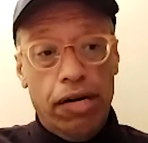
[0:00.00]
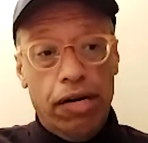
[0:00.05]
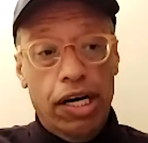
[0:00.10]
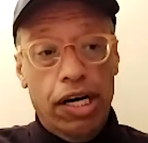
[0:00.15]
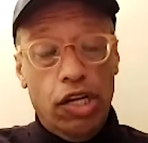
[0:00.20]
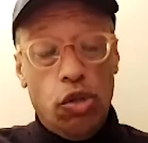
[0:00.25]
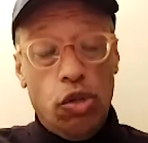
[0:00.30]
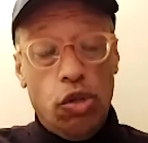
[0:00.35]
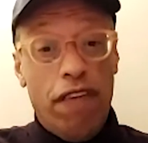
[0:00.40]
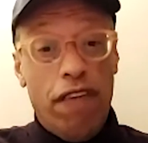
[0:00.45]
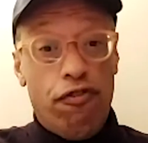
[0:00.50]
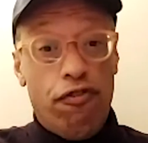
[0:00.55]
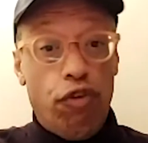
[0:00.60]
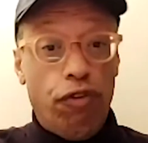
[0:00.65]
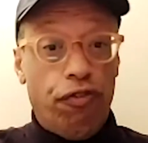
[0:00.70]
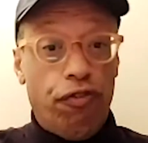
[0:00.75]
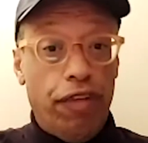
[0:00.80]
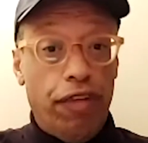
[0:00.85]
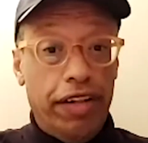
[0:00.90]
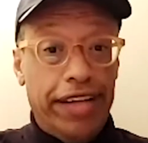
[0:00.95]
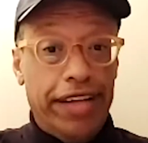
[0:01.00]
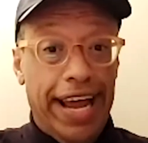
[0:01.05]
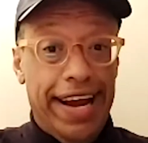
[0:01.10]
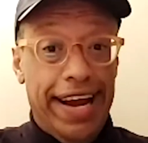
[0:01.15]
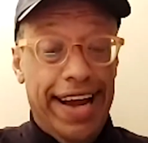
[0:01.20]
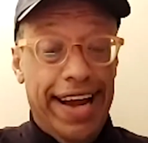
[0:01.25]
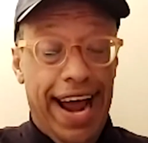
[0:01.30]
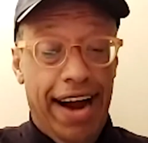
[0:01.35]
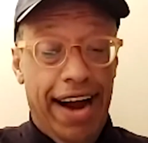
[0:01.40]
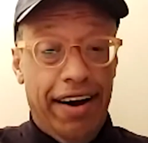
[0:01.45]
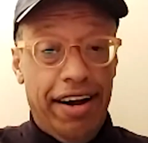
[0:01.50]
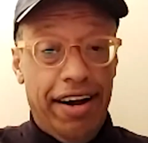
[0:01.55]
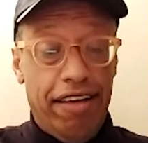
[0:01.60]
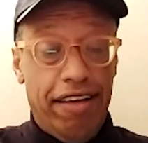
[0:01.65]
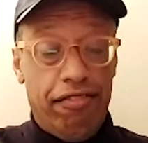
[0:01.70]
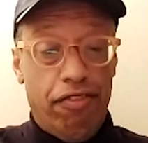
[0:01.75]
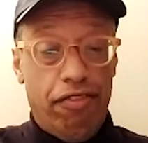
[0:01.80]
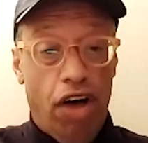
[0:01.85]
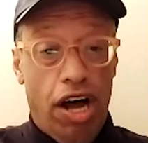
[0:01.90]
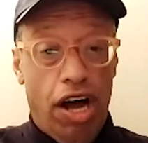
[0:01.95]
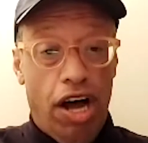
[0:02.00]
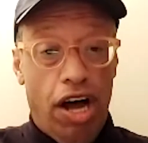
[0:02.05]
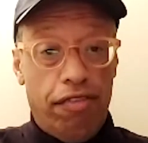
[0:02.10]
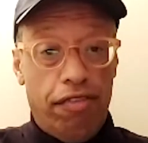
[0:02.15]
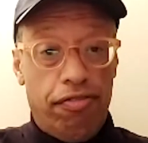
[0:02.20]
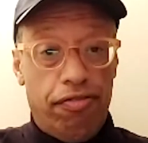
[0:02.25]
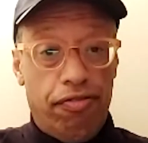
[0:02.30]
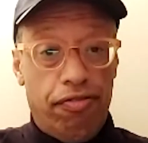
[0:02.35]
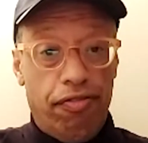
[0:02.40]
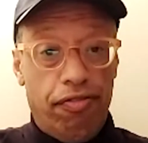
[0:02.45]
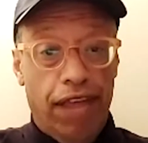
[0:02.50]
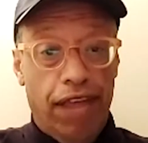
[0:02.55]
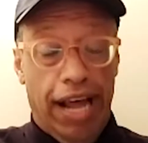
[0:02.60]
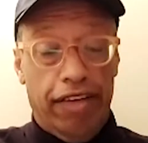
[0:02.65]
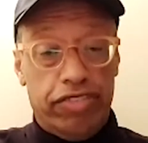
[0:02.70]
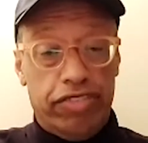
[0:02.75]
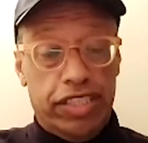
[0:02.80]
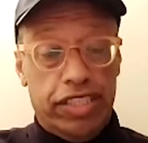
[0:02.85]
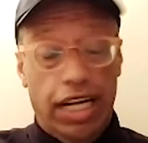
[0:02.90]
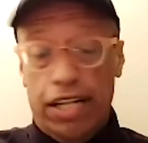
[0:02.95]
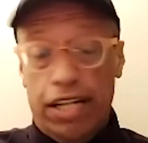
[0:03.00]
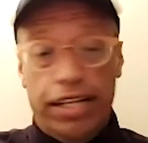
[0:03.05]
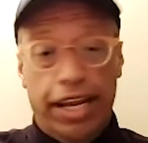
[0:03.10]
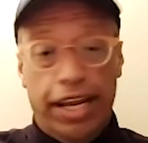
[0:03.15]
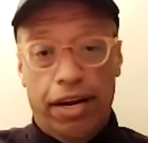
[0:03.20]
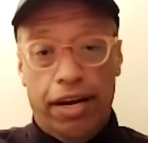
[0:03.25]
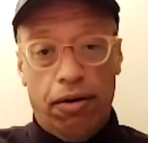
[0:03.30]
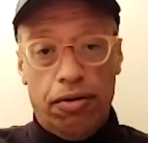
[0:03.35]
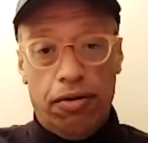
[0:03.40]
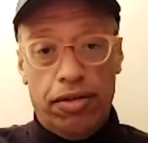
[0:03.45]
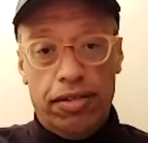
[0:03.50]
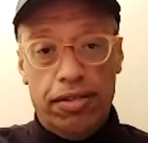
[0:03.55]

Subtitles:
do they fulfill that narrative of lifestyle? They don't.